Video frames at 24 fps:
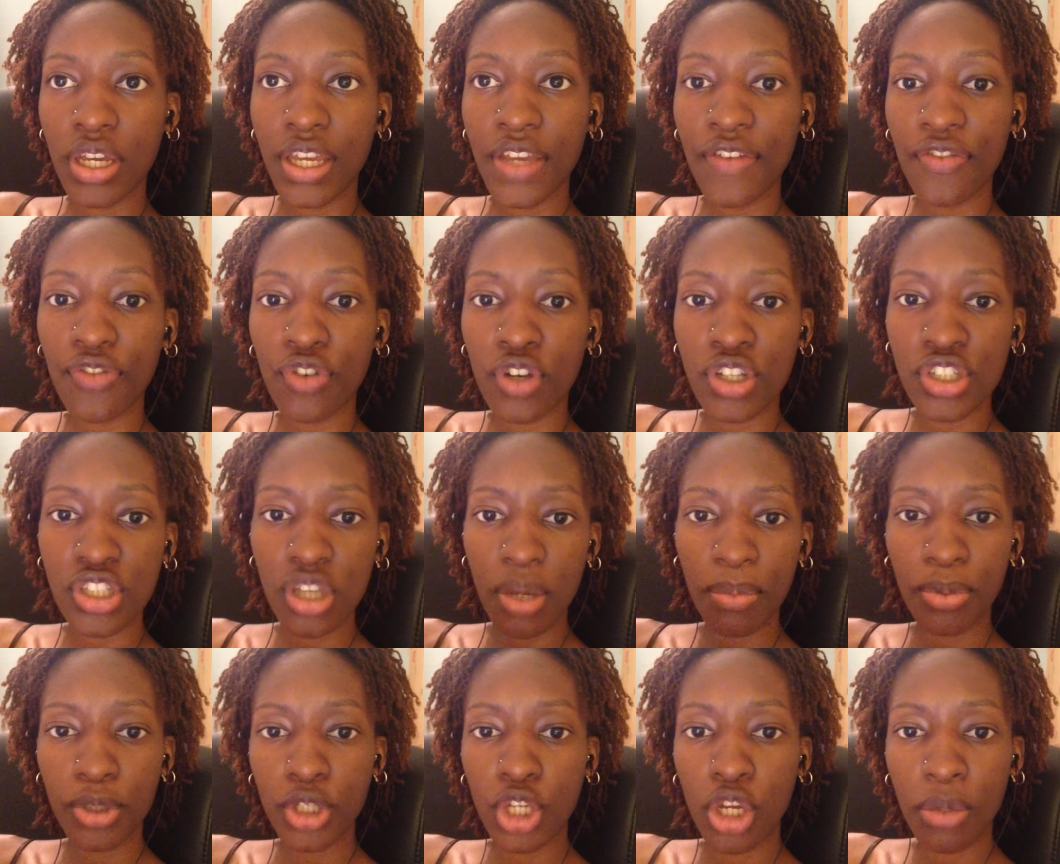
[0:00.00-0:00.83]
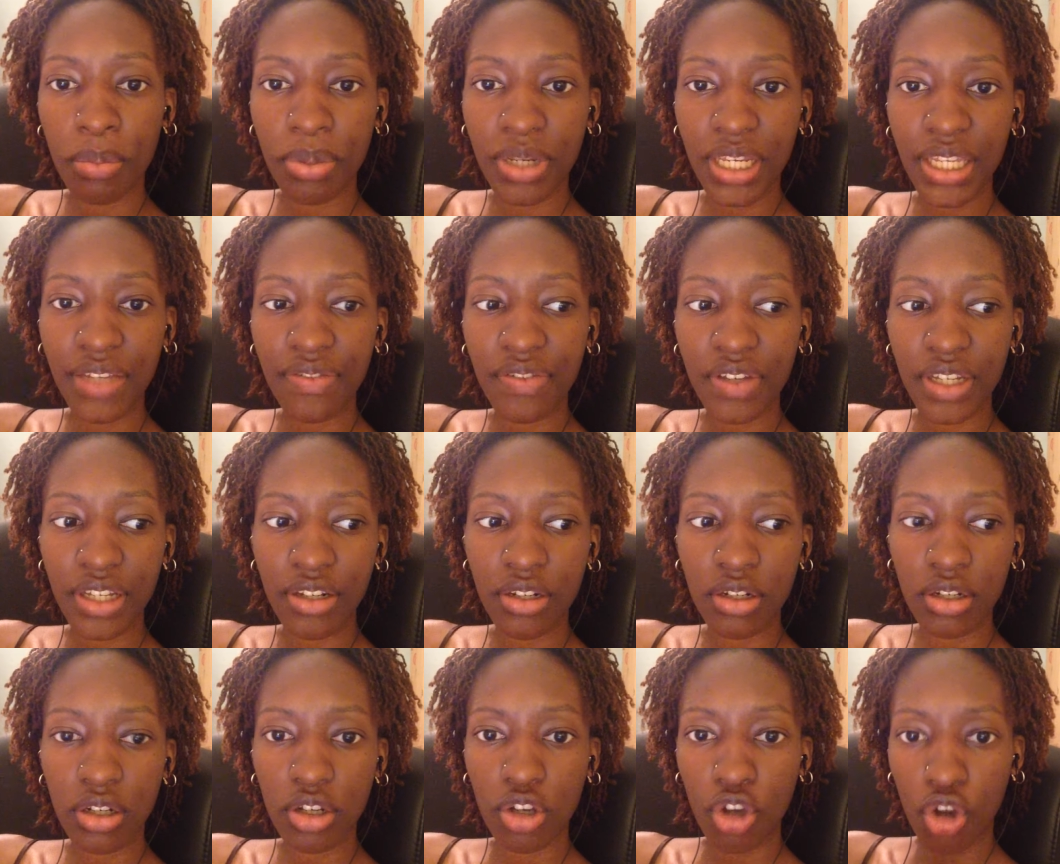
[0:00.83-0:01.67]
for example you don't believe
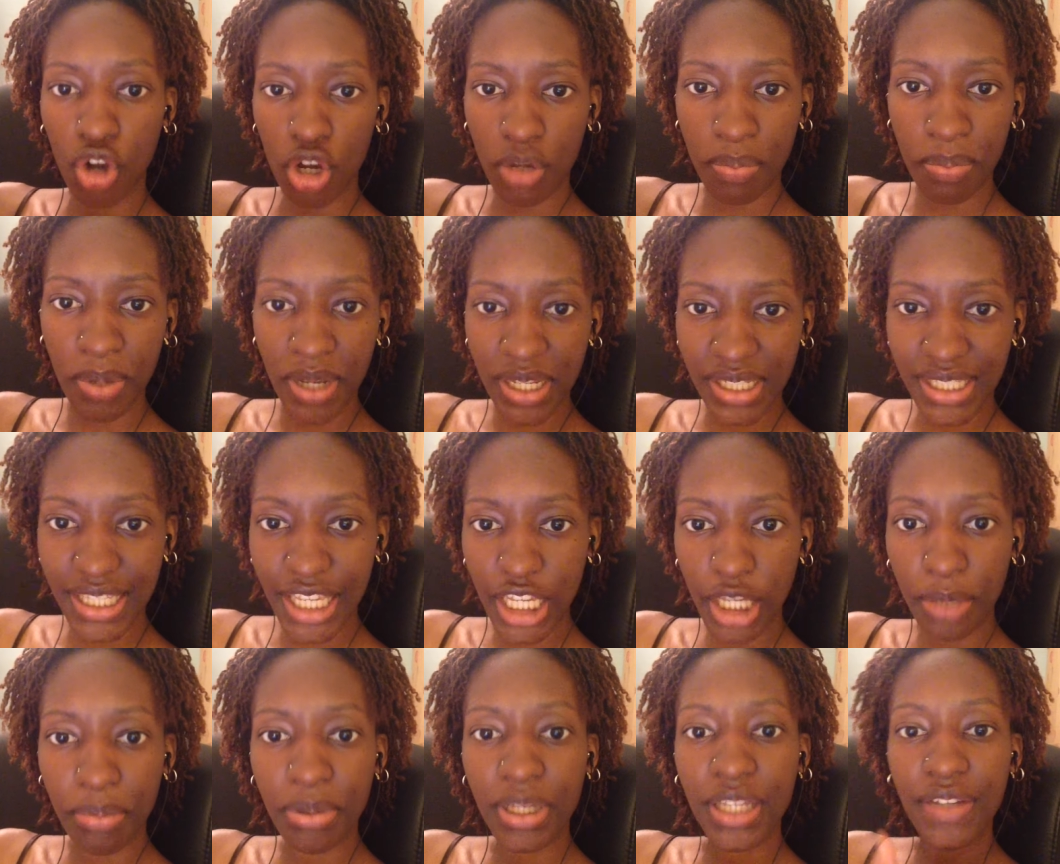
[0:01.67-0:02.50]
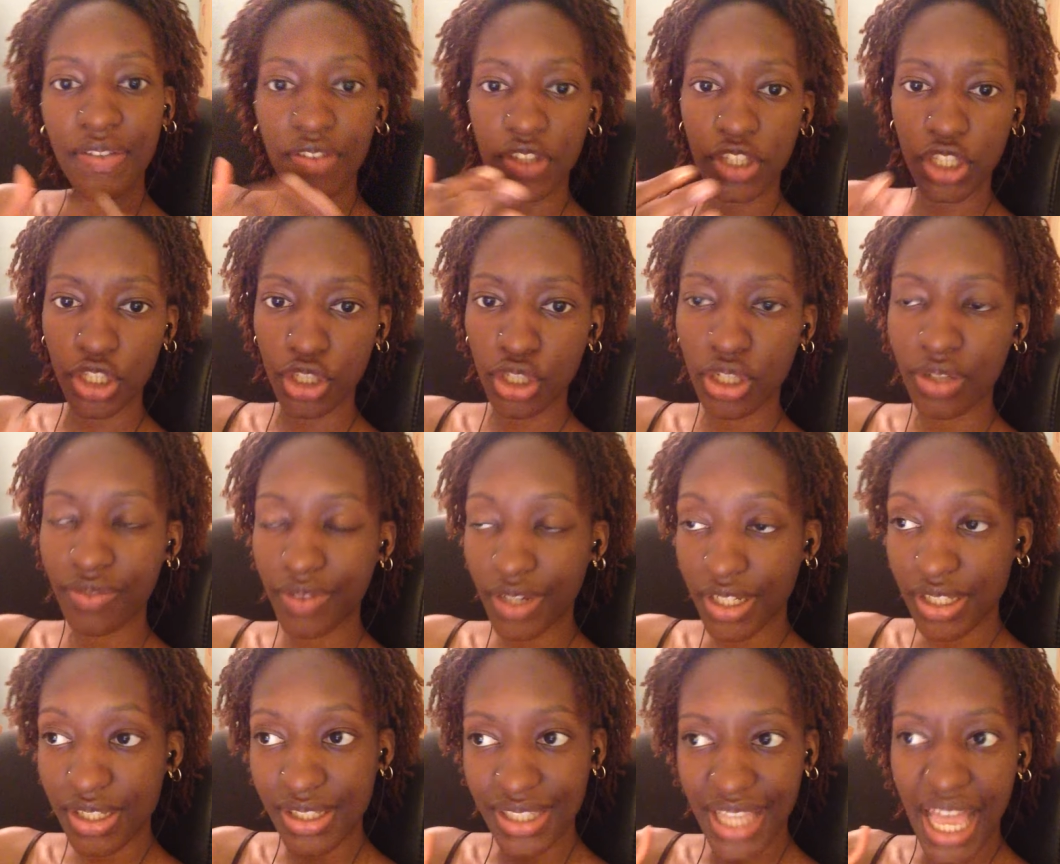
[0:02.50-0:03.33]
in God per se, you believe in the
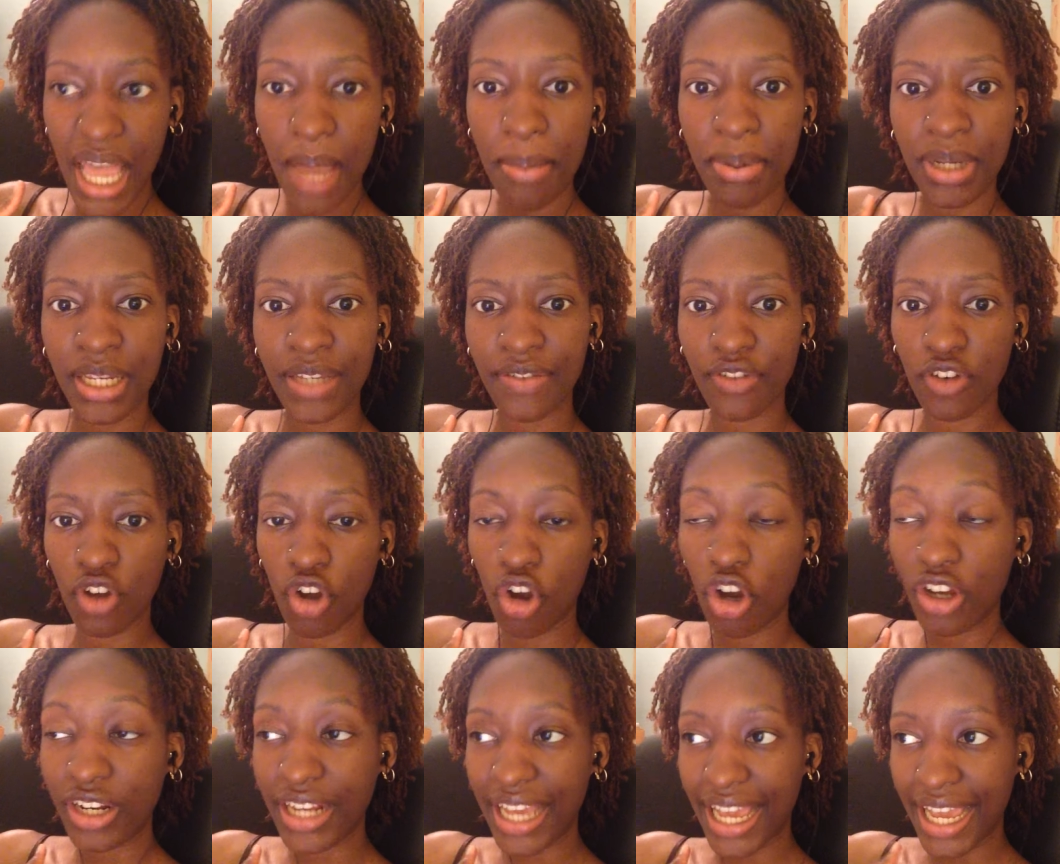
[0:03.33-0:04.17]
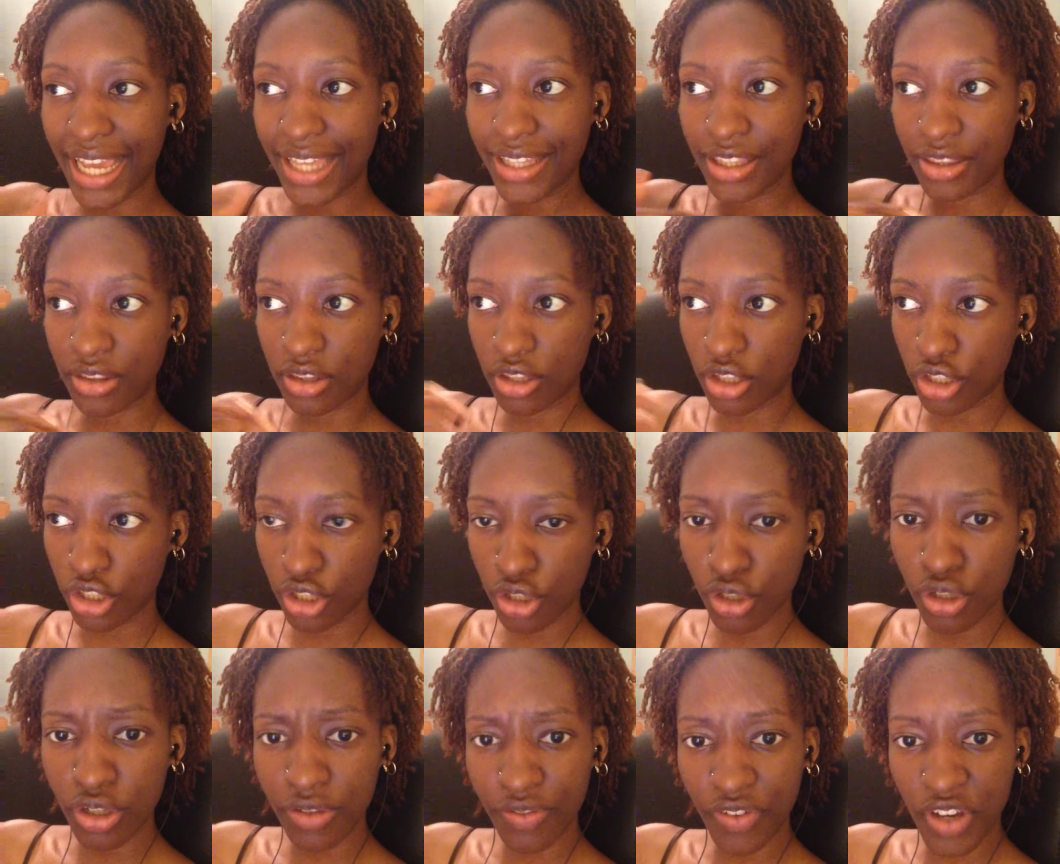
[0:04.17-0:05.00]
universe, because I believe in God and the
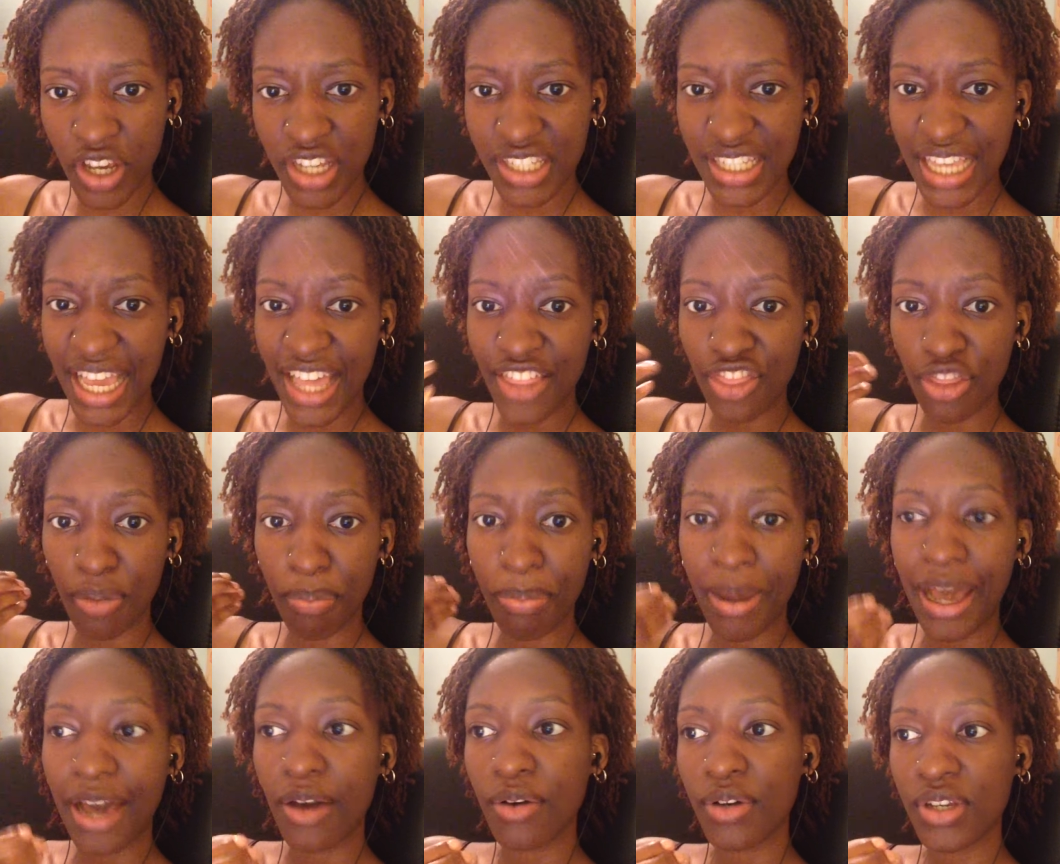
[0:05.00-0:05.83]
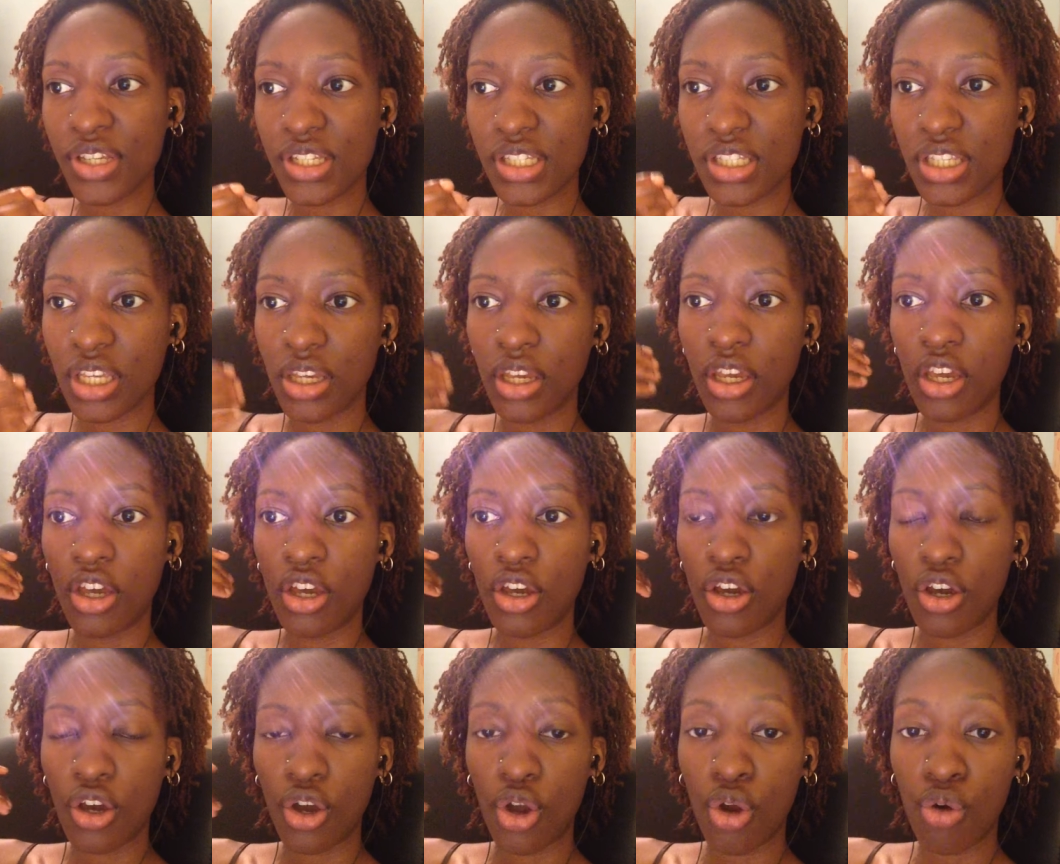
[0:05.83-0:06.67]
universe and the powers
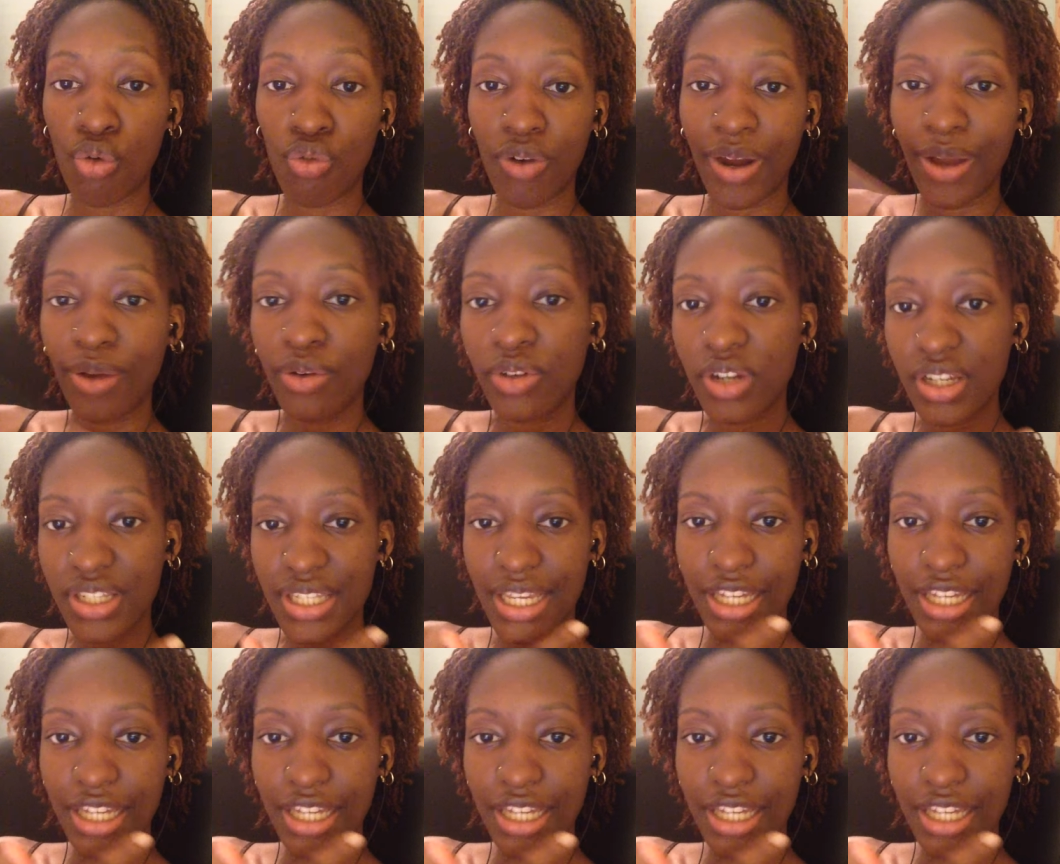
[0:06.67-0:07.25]
around us.